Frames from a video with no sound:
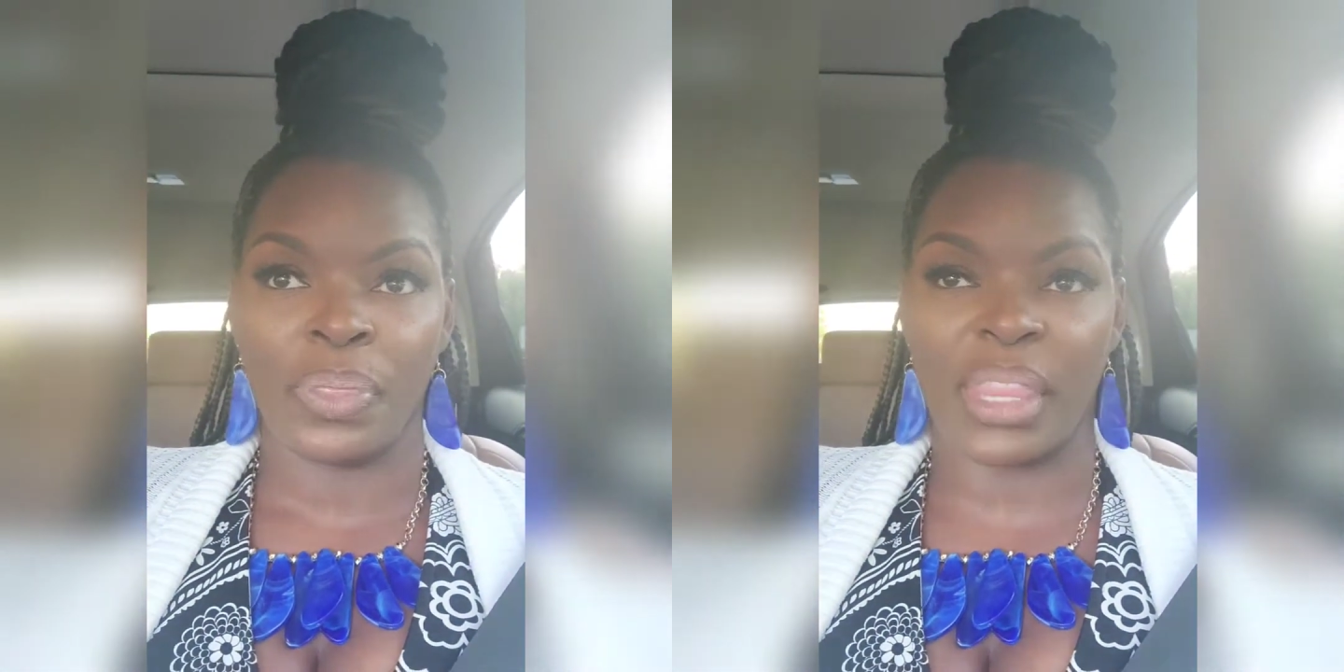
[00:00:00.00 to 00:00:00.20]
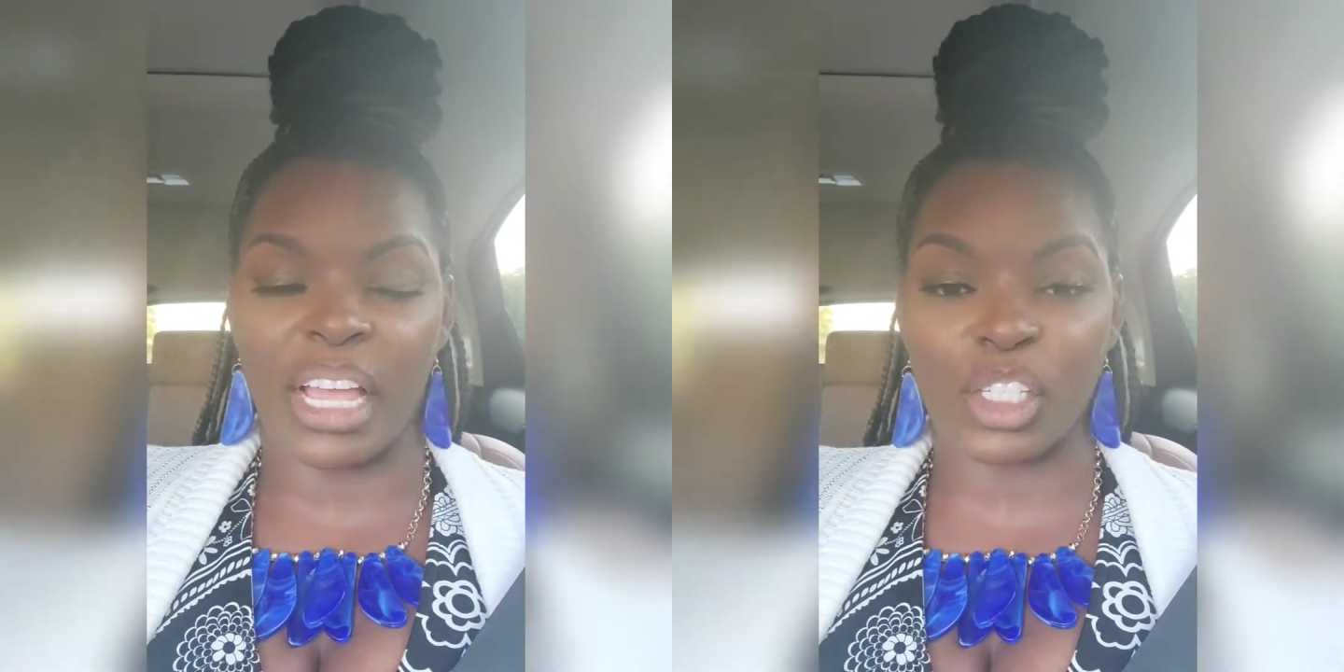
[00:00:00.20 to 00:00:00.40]

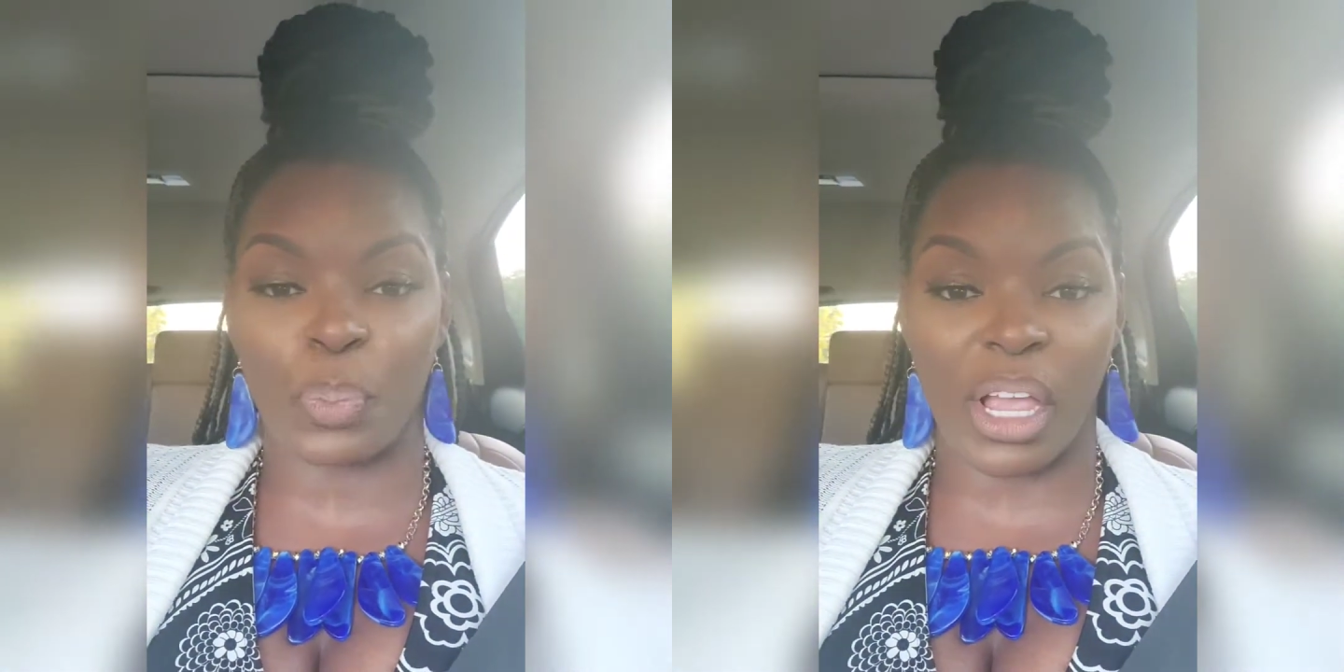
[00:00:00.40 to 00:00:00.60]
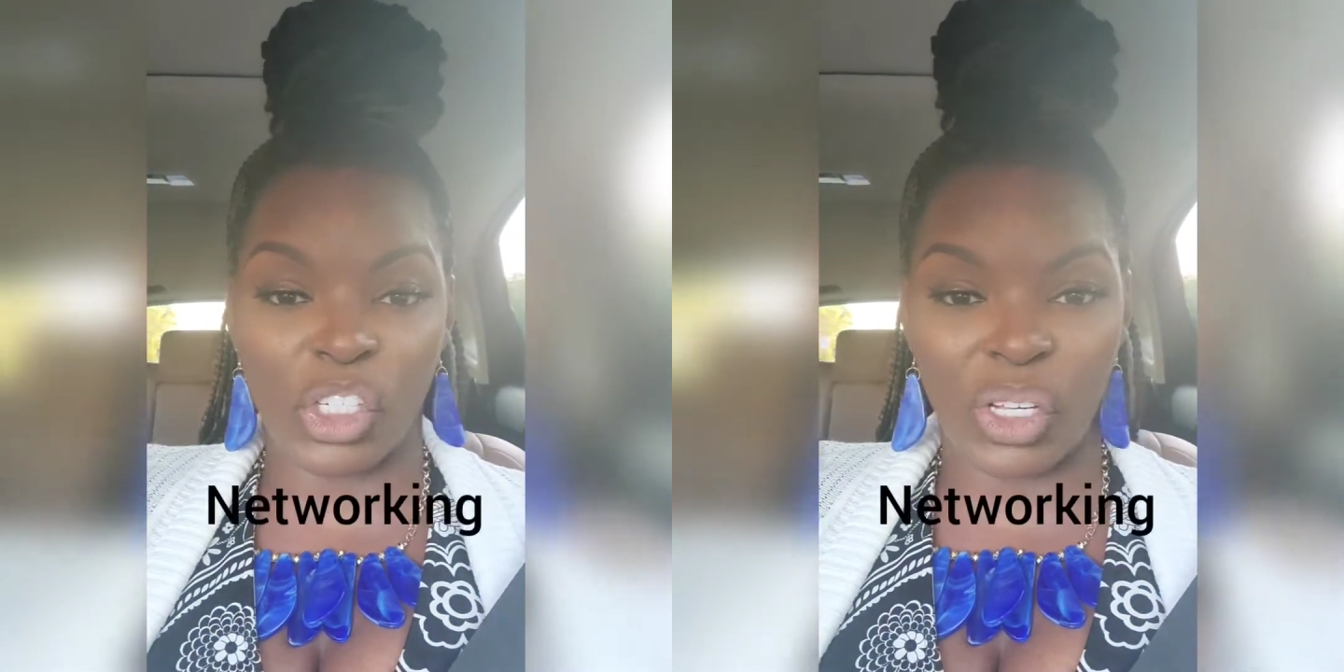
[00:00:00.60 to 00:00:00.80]
that
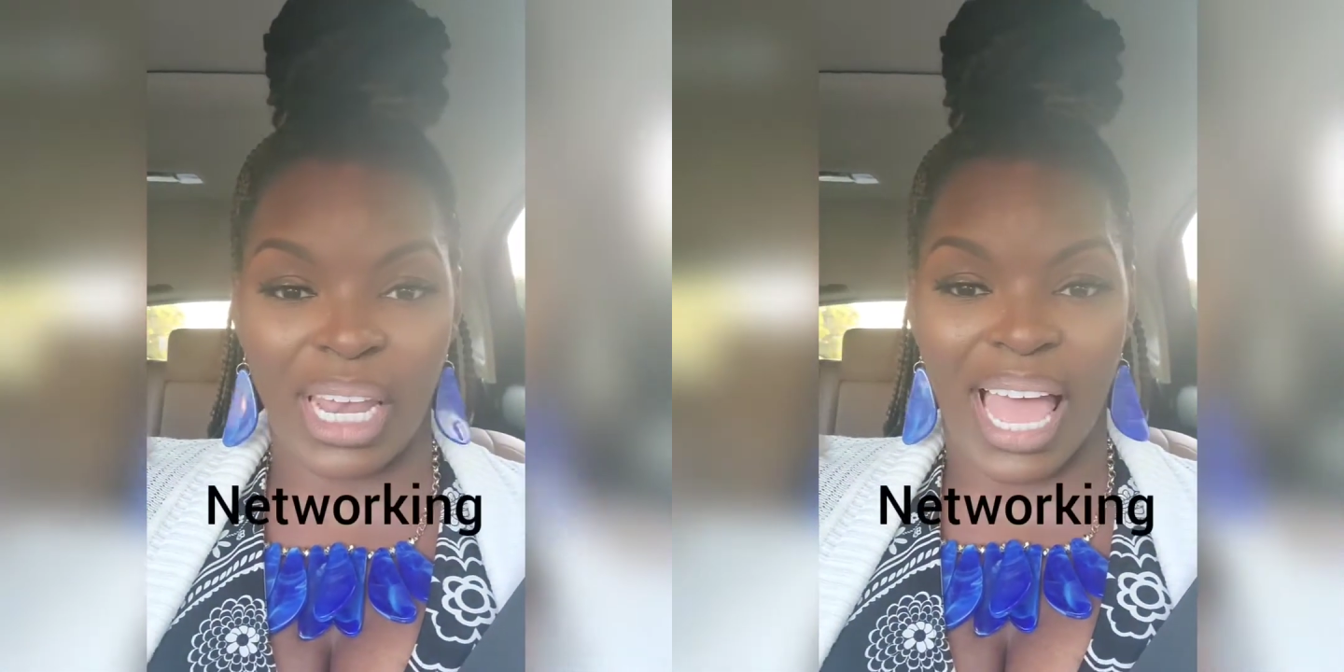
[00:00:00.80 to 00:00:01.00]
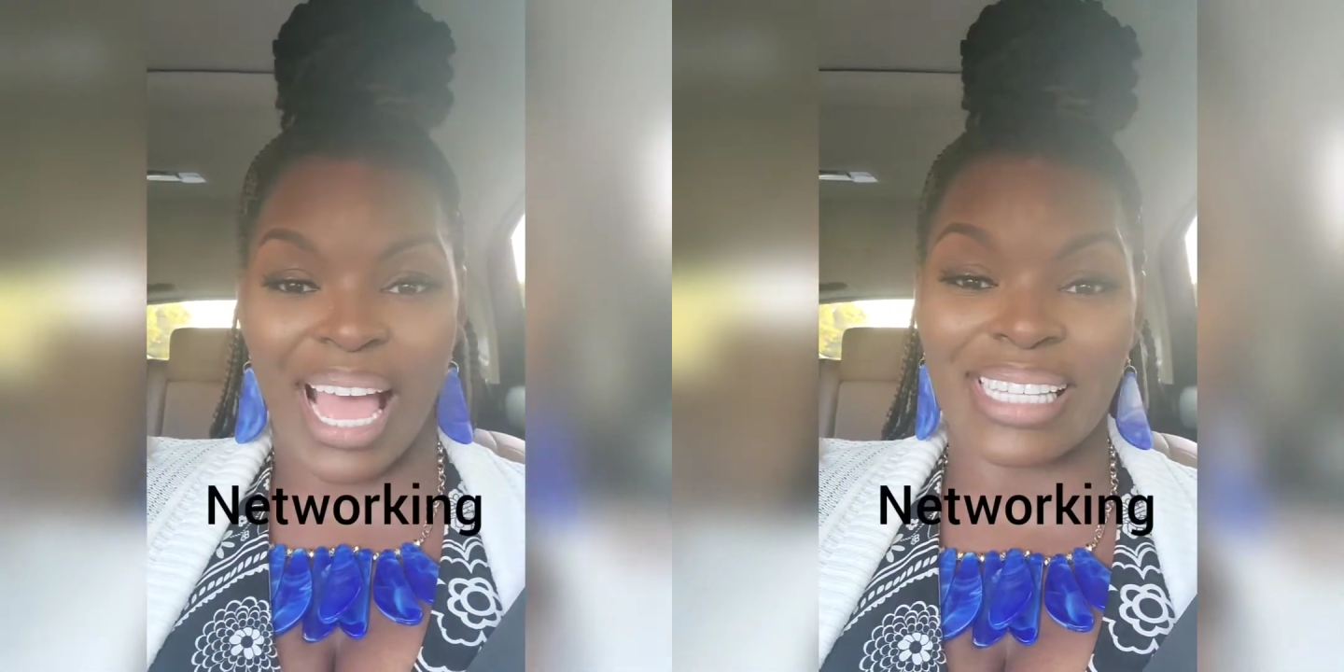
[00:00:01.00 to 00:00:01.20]

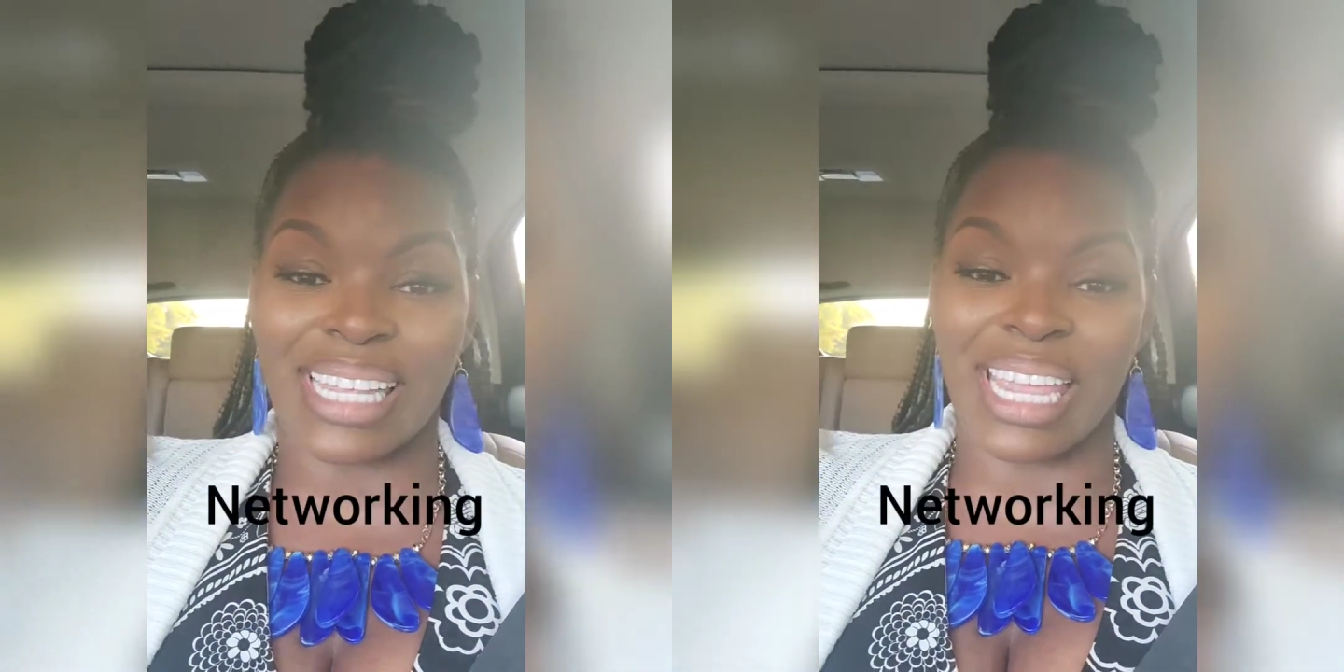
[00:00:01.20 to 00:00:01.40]
specialize